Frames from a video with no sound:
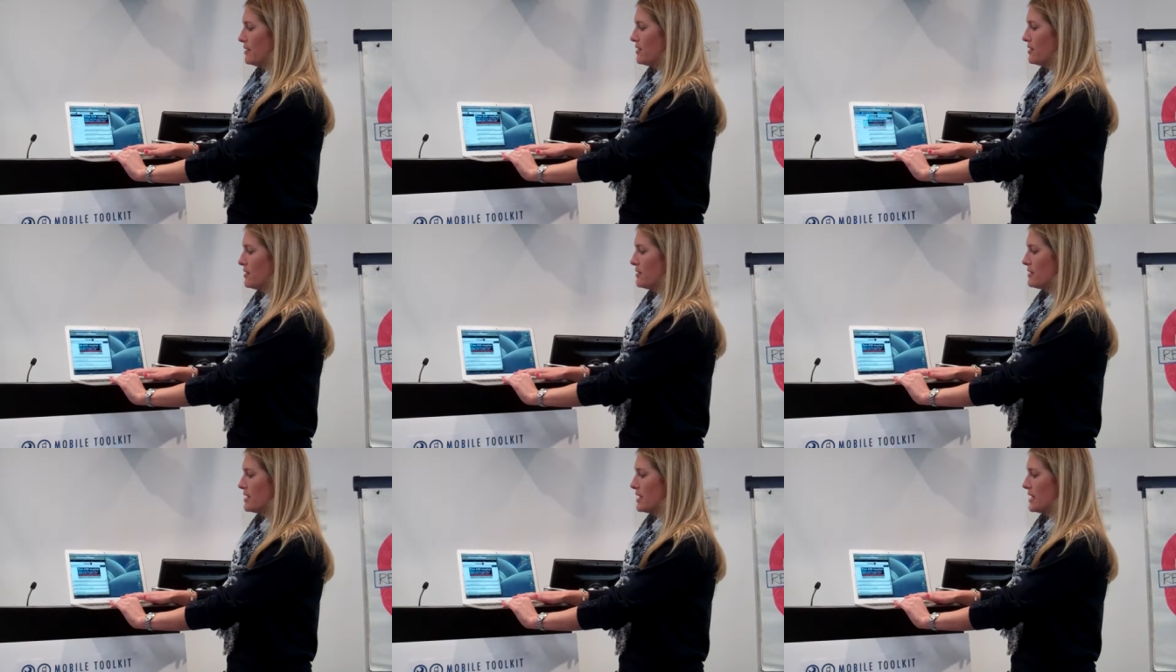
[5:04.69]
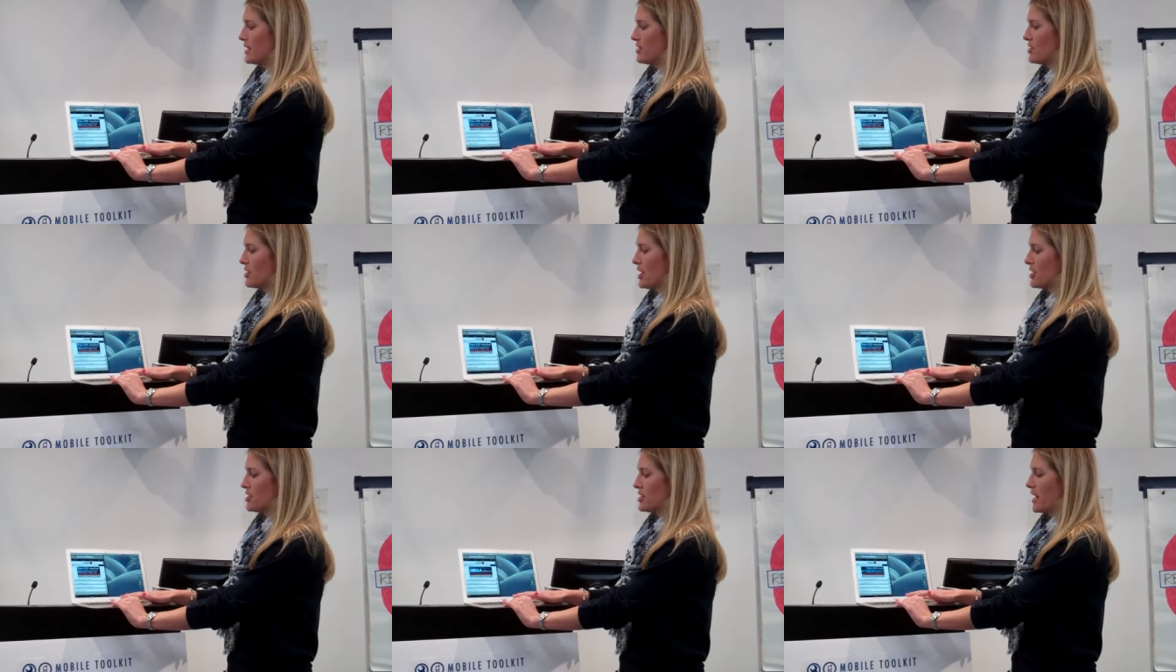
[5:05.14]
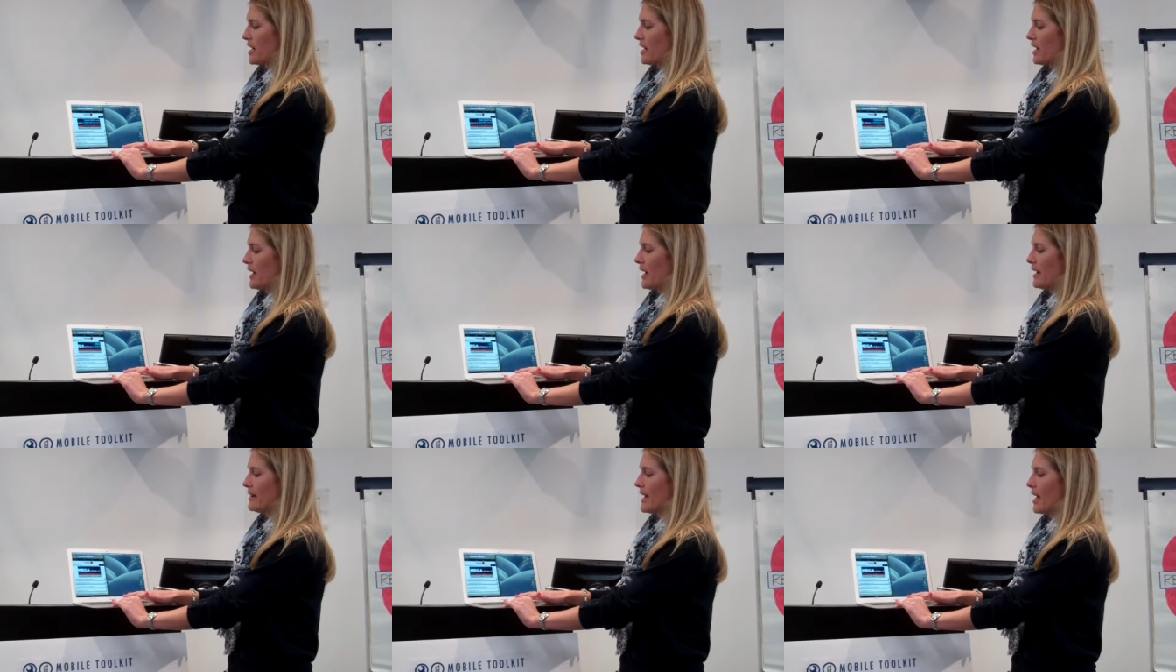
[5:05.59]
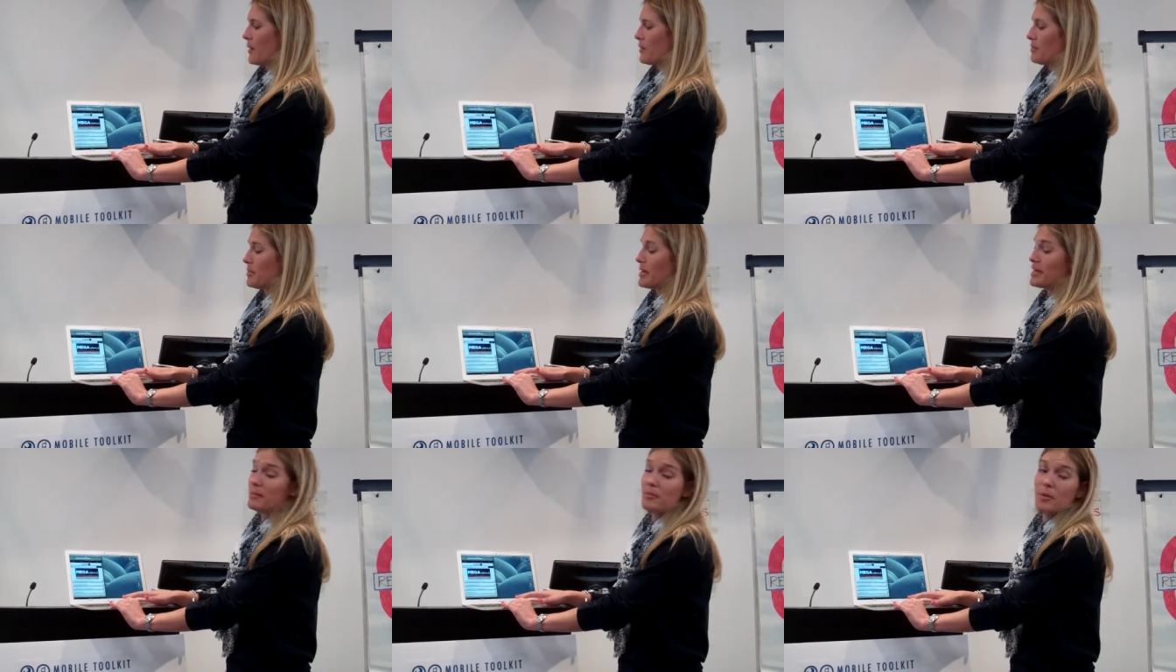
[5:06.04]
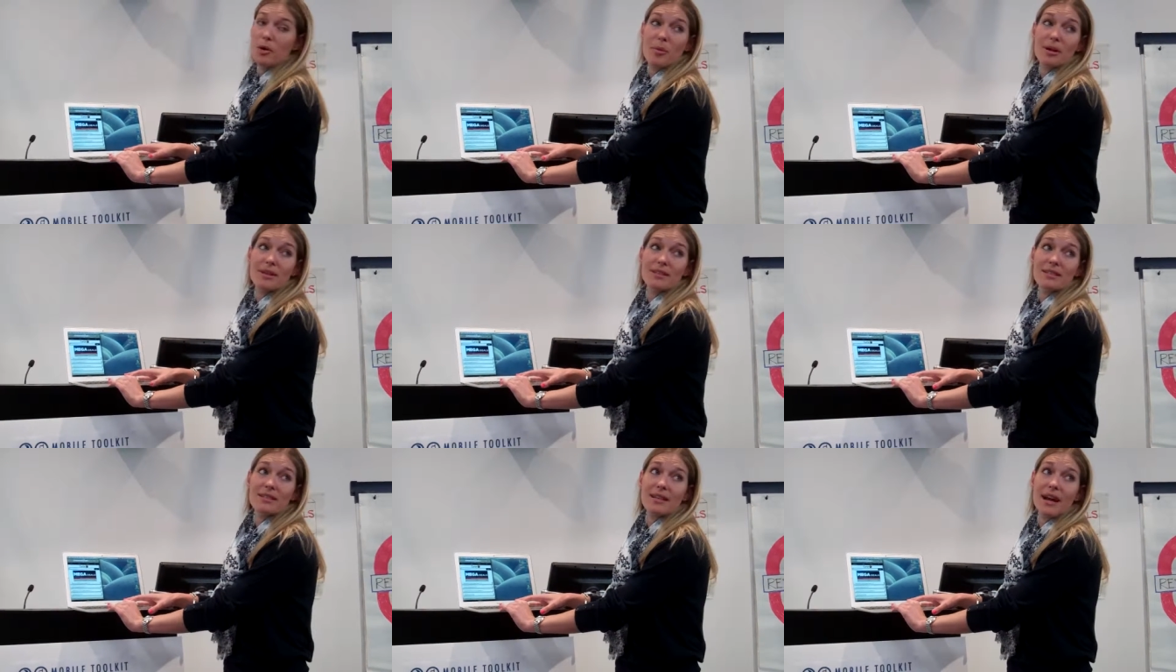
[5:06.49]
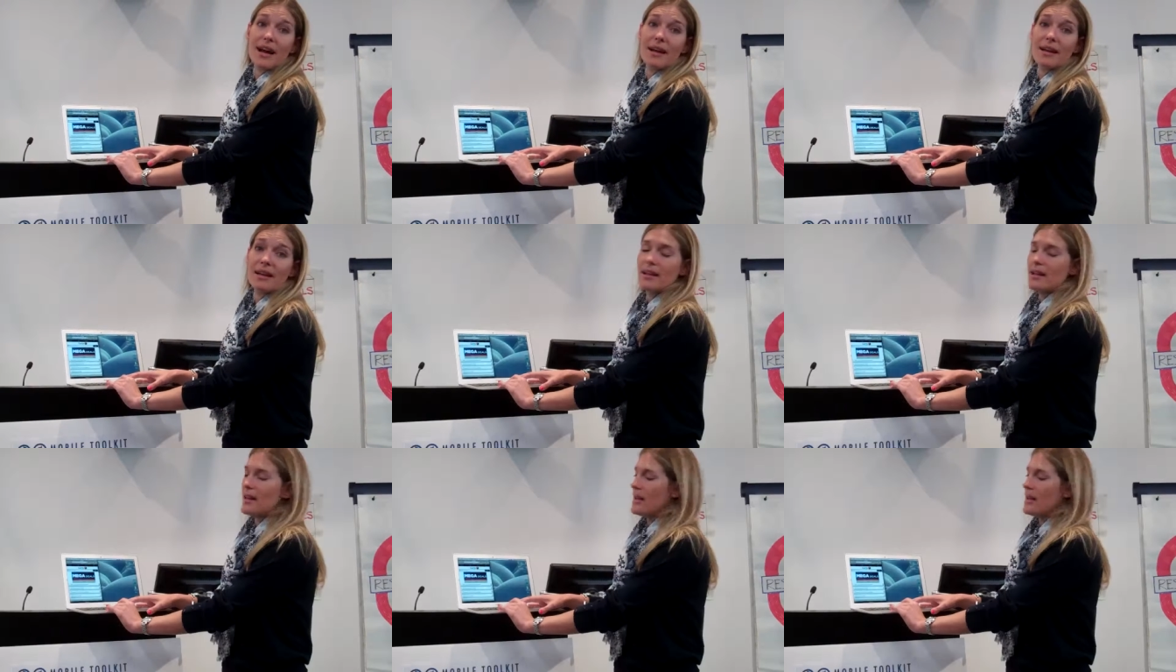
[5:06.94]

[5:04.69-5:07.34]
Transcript: Do you see it changing? And that would be the mobile design.